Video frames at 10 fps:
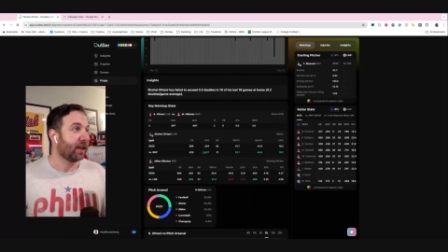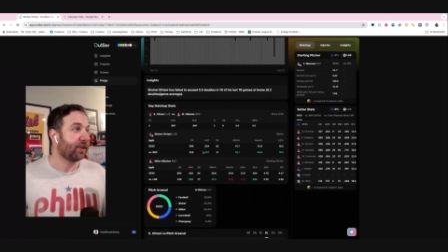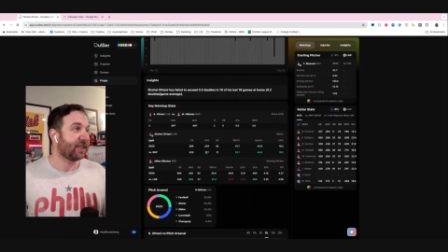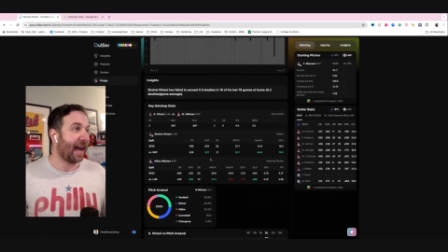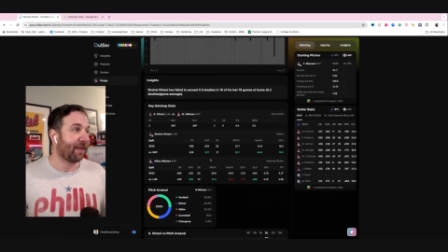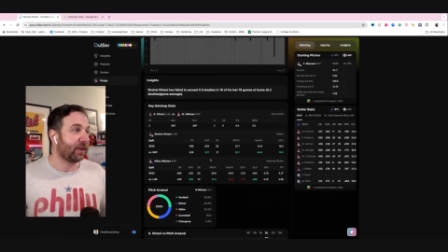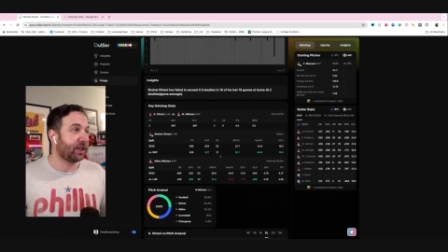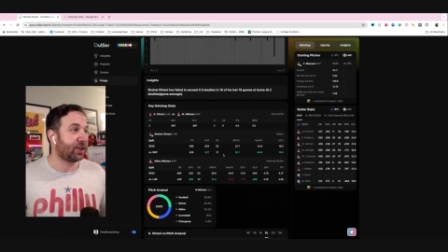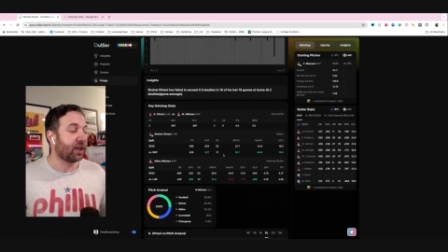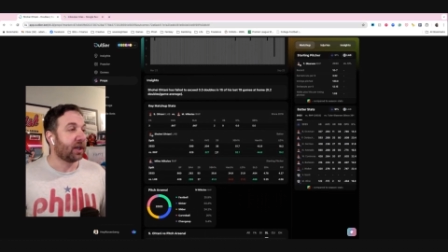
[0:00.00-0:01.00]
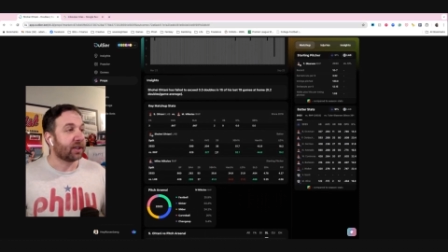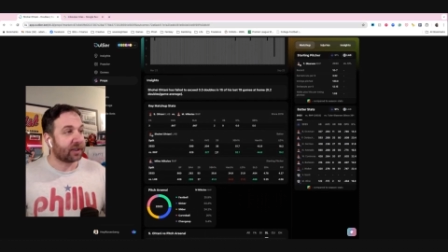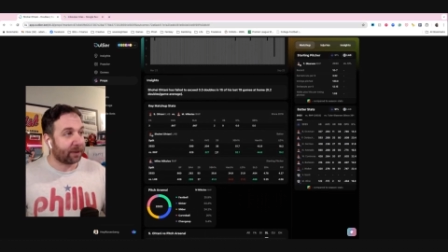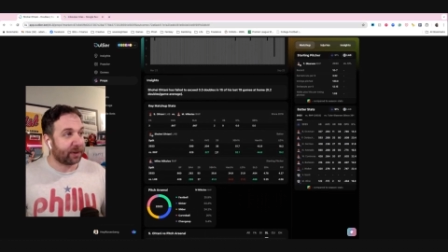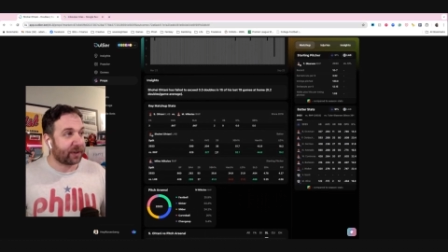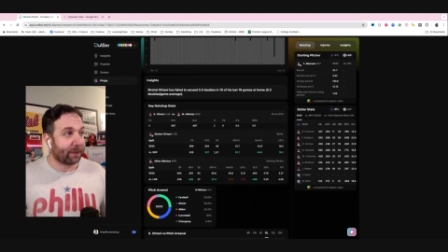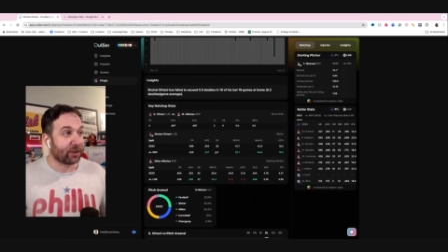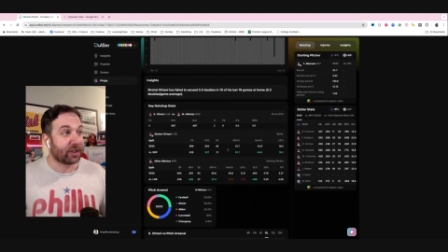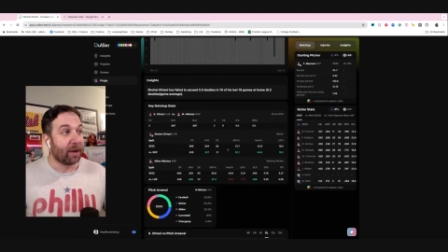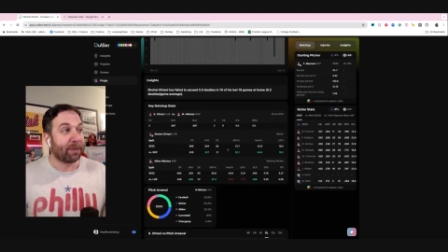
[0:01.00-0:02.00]
There's average, there's a number of
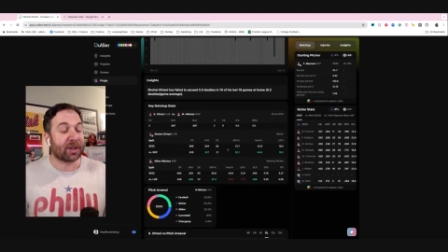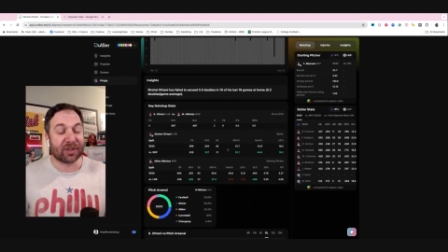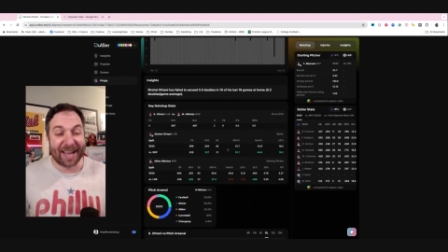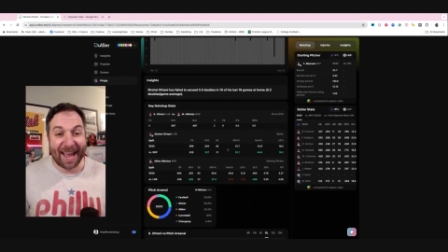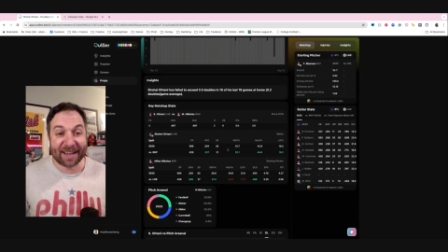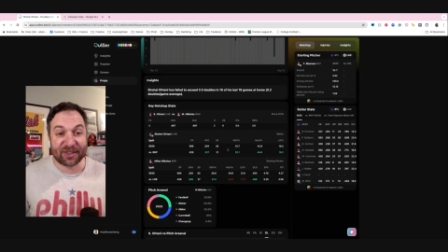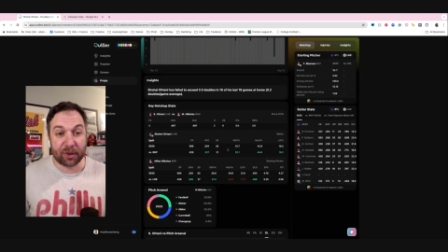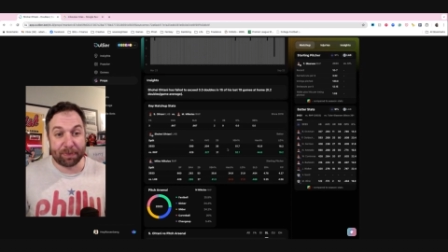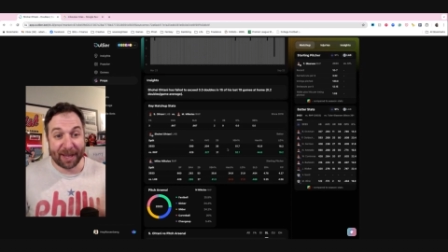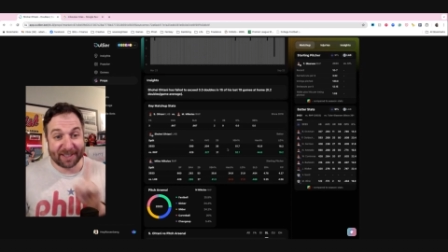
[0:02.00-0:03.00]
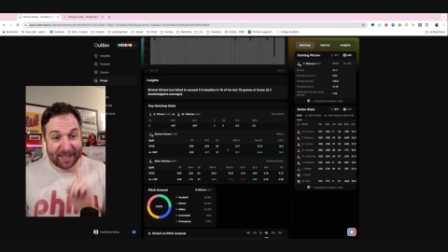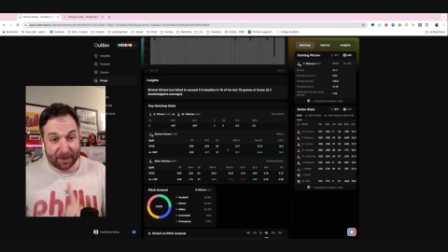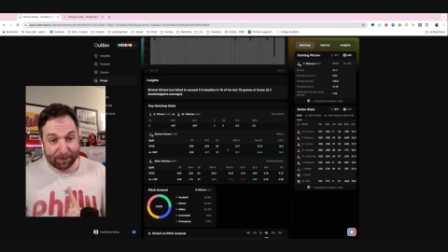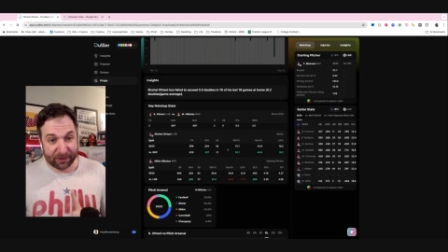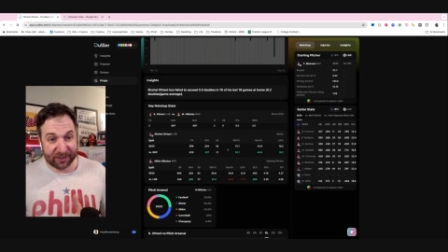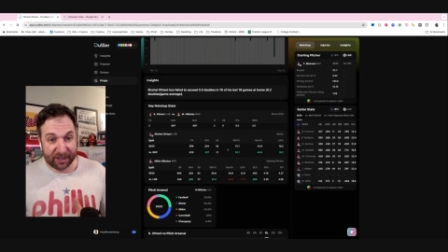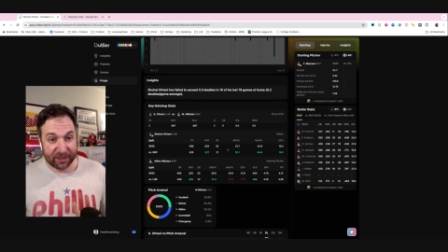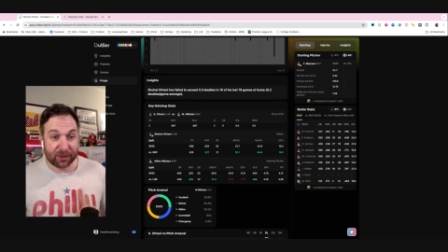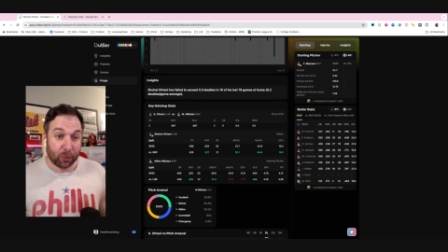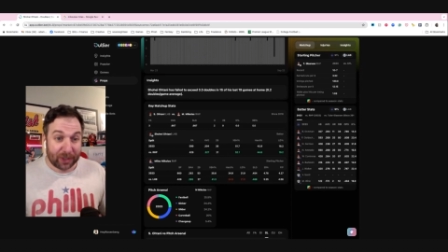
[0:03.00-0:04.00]
doubles, but there's extra base hit
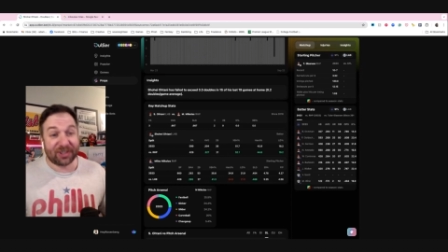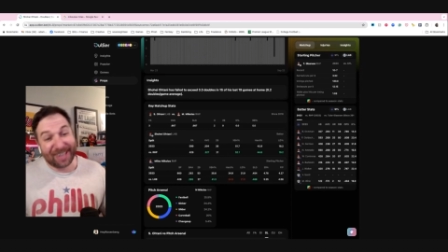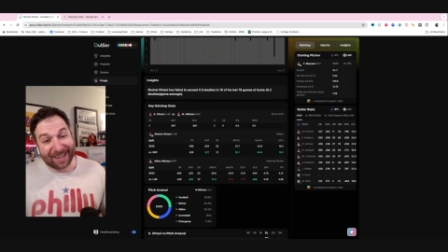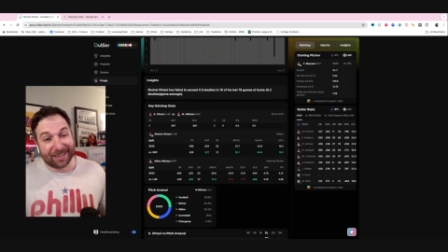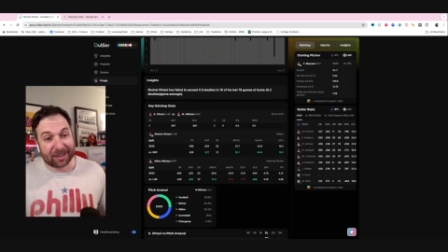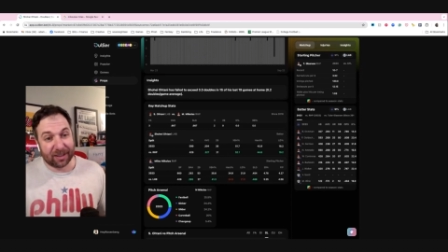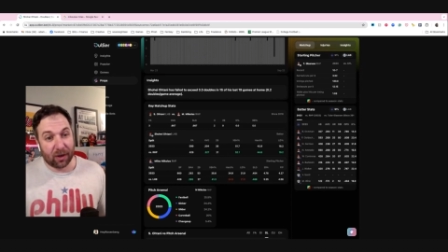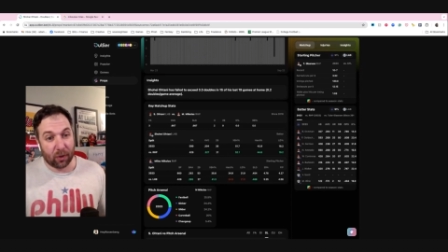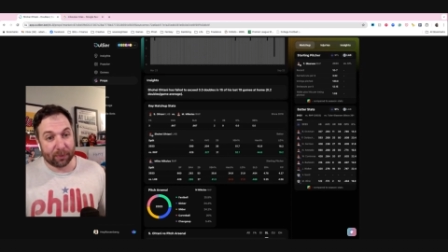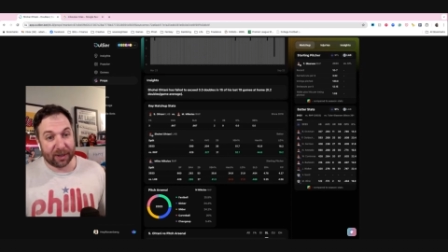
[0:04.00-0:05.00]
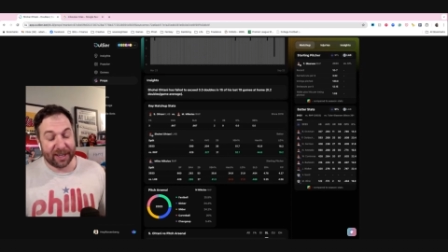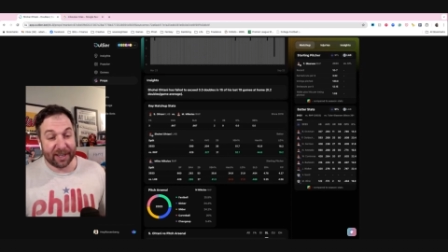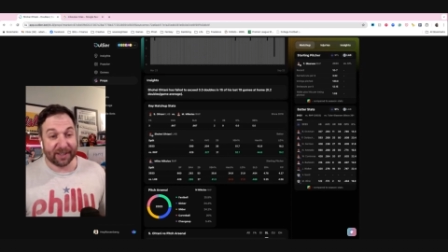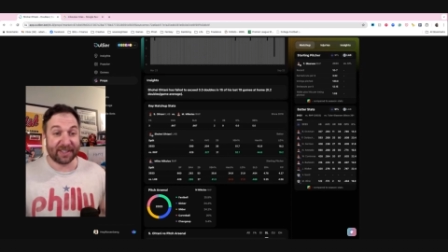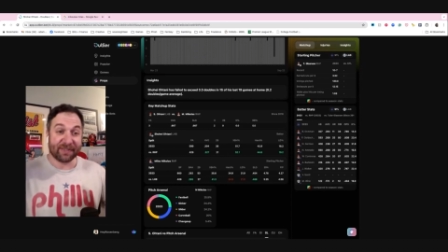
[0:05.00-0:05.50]
percentage, which technically a home run is.